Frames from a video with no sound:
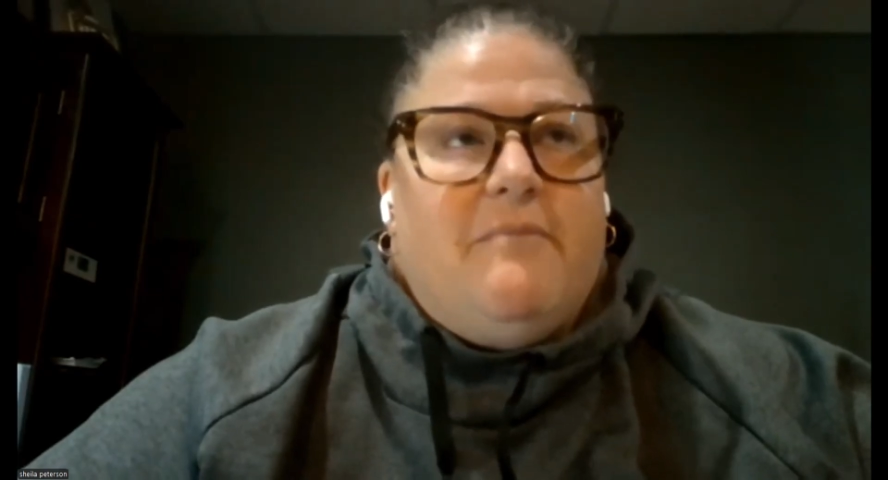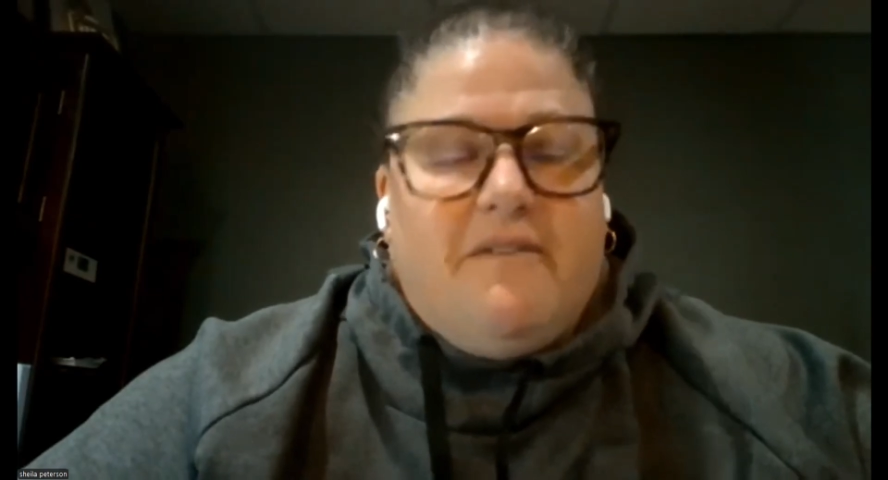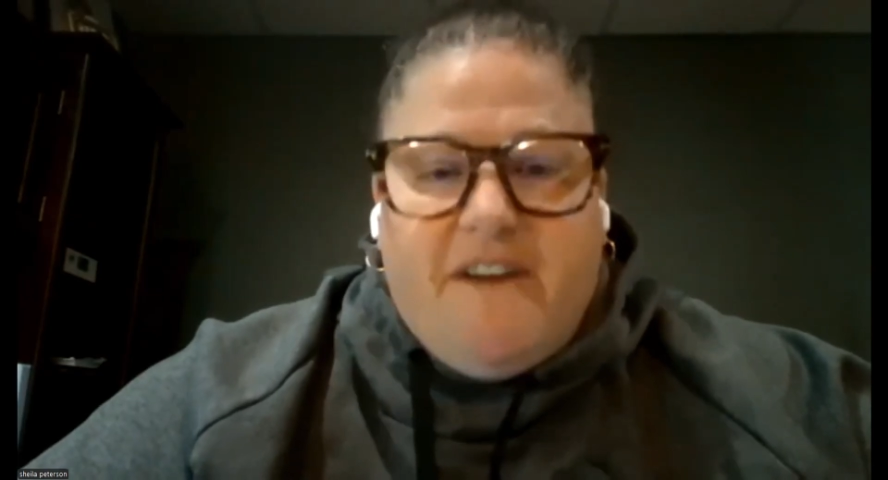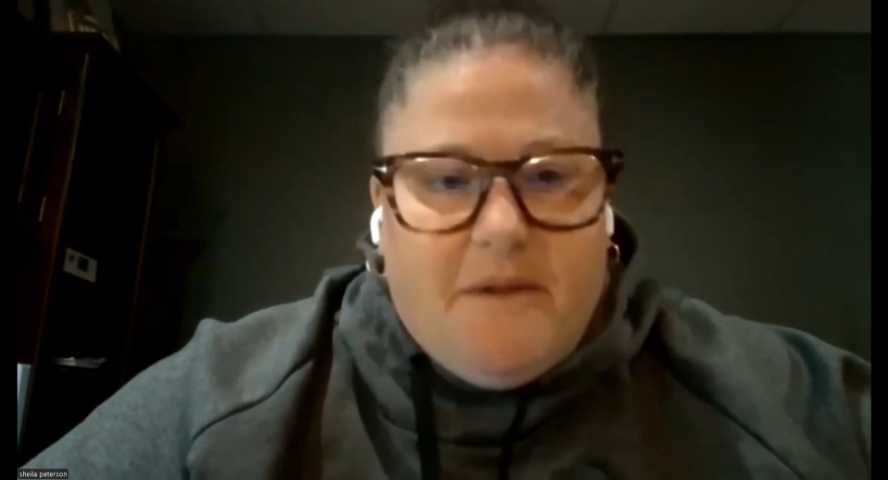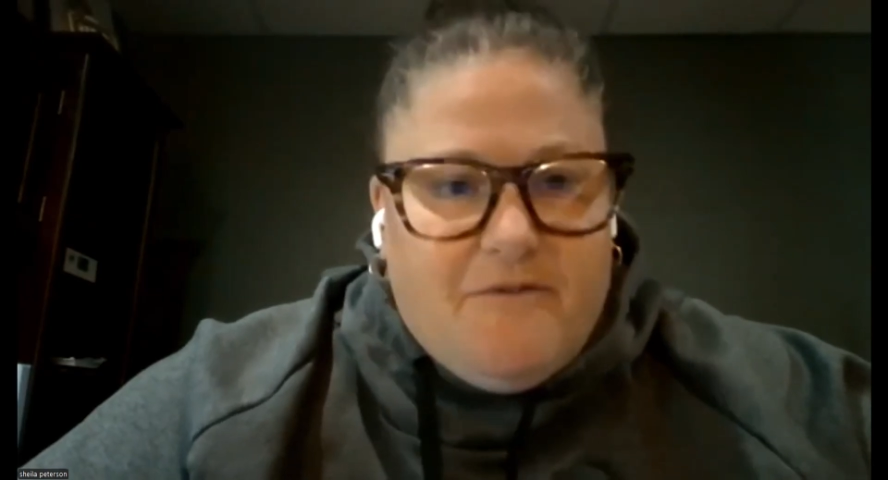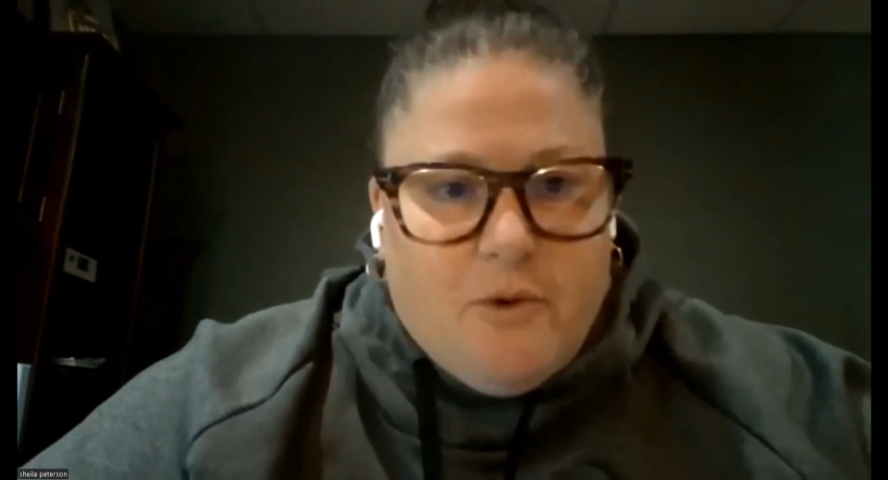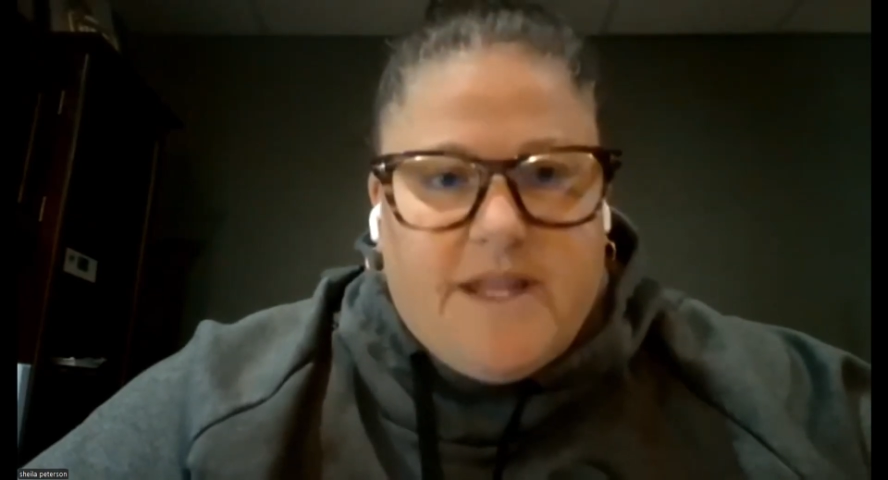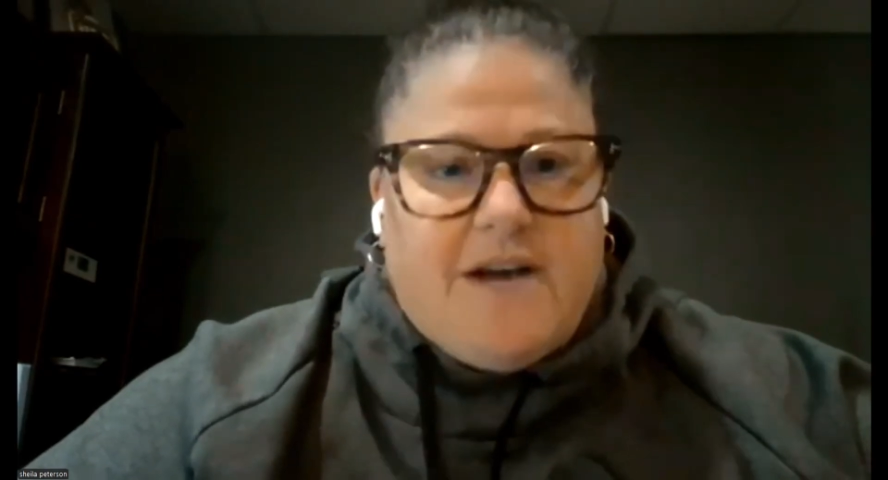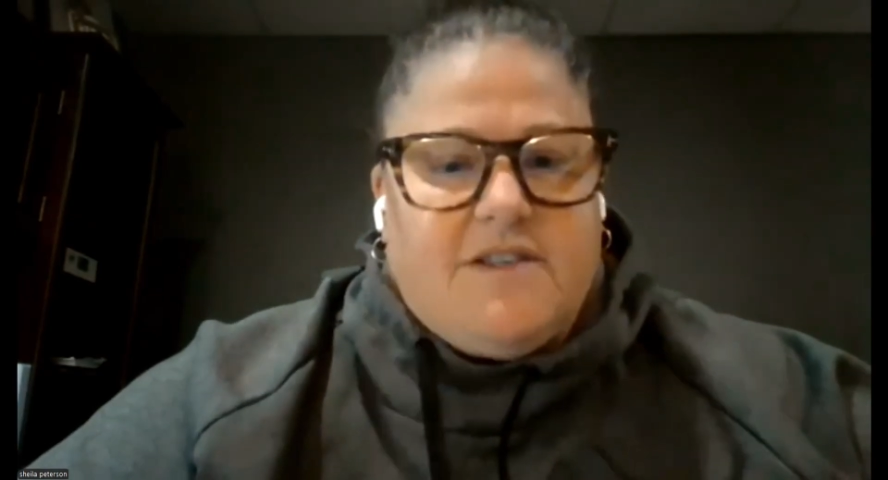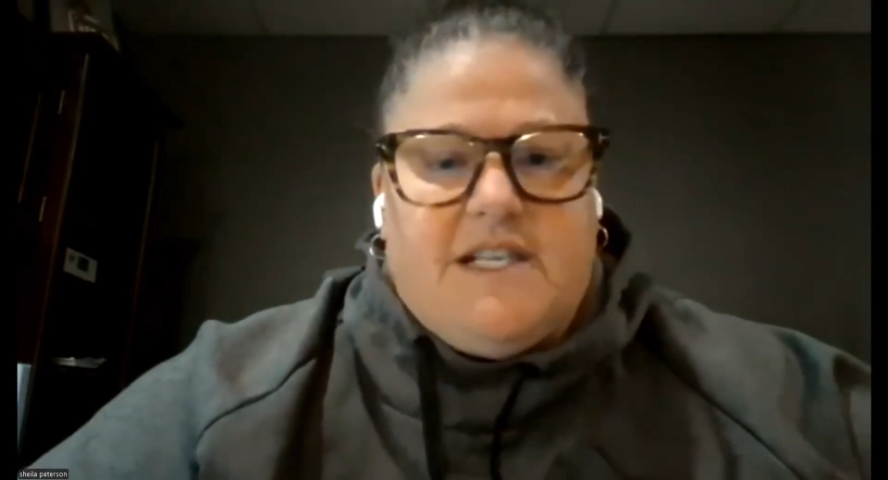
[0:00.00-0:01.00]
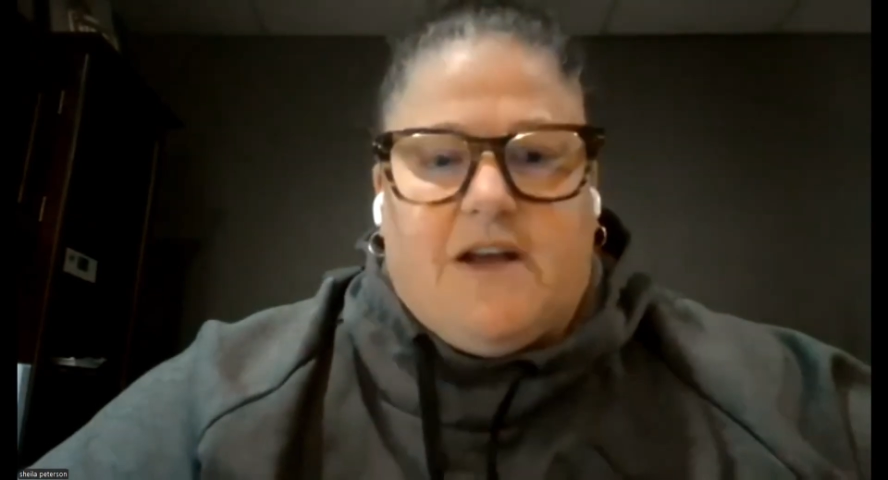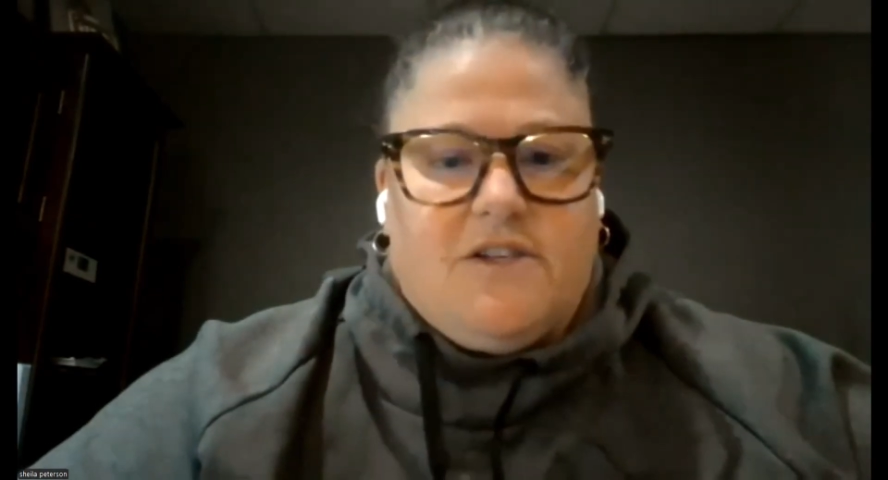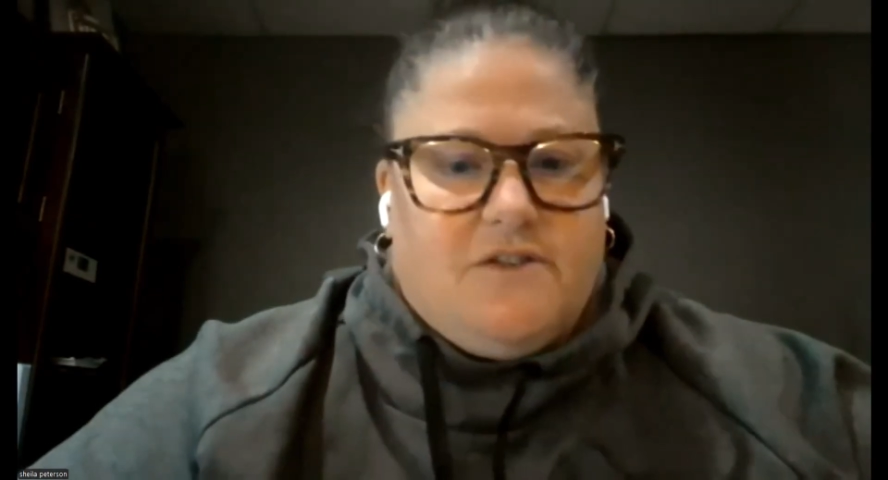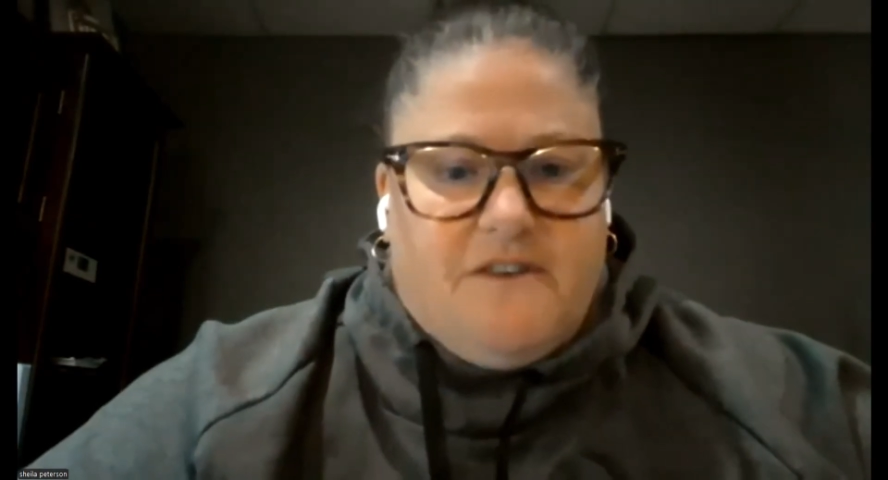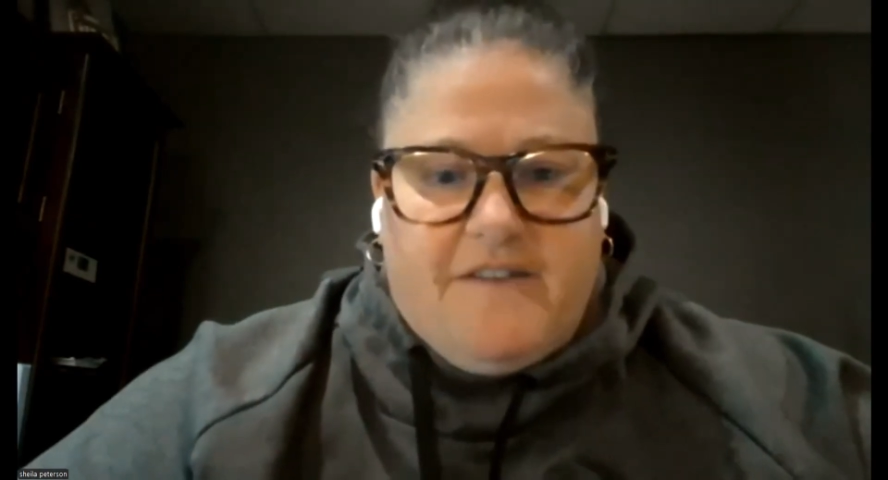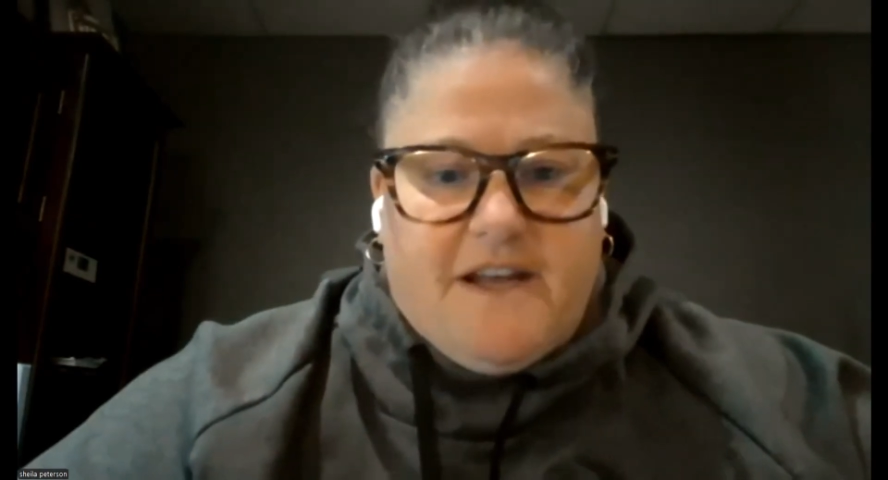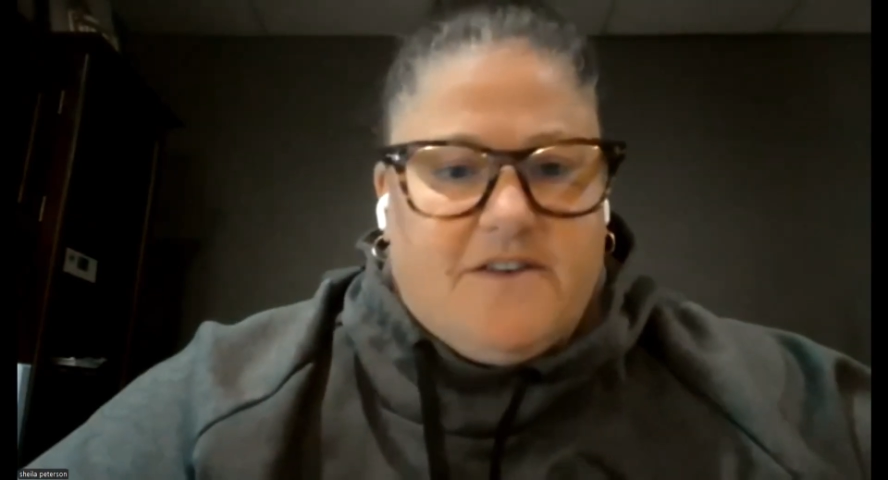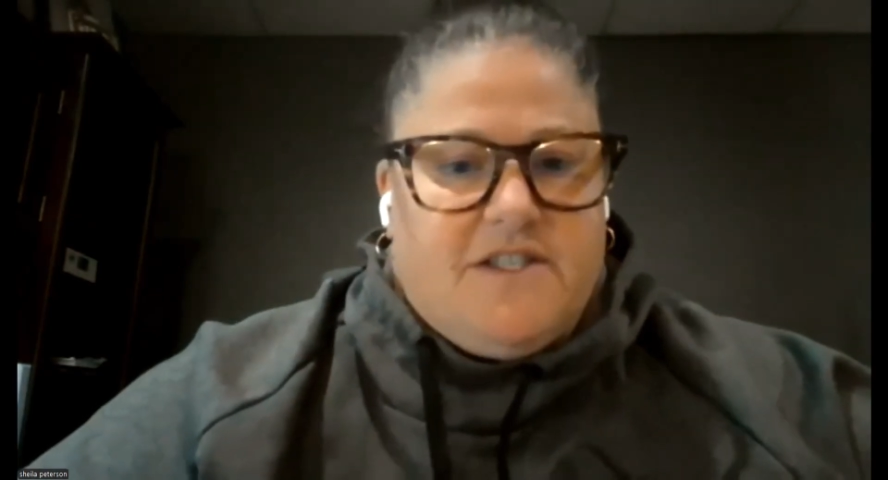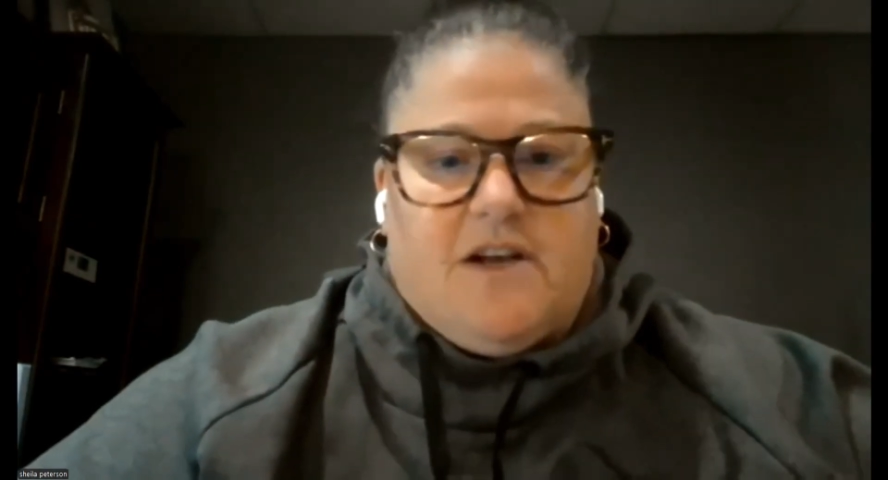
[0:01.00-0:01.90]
me family $4,000 or $5,000